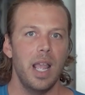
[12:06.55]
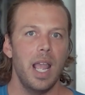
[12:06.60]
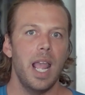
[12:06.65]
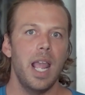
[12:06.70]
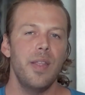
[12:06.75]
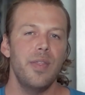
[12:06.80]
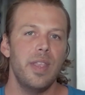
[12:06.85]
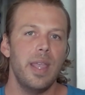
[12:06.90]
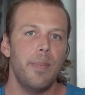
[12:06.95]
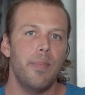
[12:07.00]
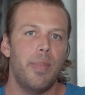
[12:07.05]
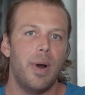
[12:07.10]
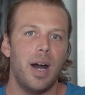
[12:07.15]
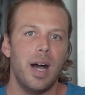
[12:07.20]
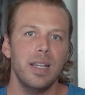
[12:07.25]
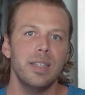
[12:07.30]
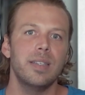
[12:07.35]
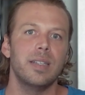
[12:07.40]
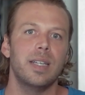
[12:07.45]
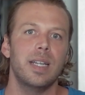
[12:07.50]
and they
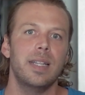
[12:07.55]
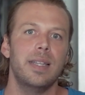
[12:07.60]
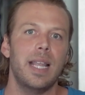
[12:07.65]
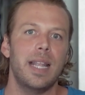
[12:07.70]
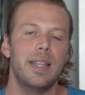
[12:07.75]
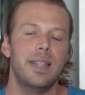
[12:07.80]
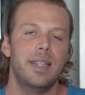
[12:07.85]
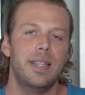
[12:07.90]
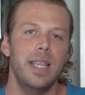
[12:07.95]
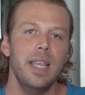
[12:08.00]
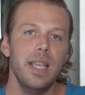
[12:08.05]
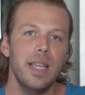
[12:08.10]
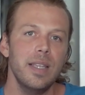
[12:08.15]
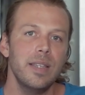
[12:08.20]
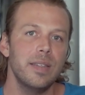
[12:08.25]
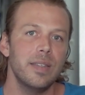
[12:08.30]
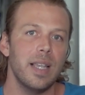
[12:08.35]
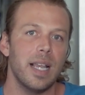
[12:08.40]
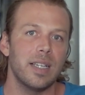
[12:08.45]
posited that this